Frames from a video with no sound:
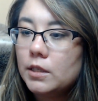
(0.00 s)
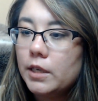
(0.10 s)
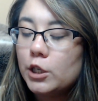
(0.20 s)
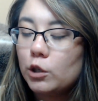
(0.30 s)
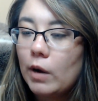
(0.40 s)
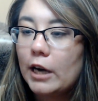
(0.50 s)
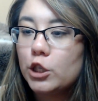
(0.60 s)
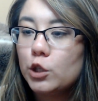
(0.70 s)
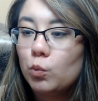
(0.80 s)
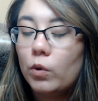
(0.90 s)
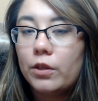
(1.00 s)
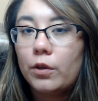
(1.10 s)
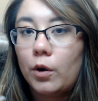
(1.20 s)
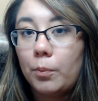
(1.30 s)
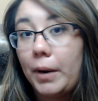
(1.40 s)
interactions with
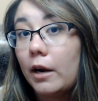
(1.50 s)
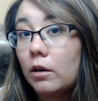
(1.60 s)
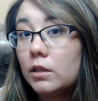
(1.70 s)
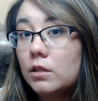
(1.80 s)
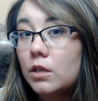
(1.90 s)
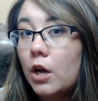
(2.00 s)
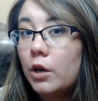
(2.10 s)
her parents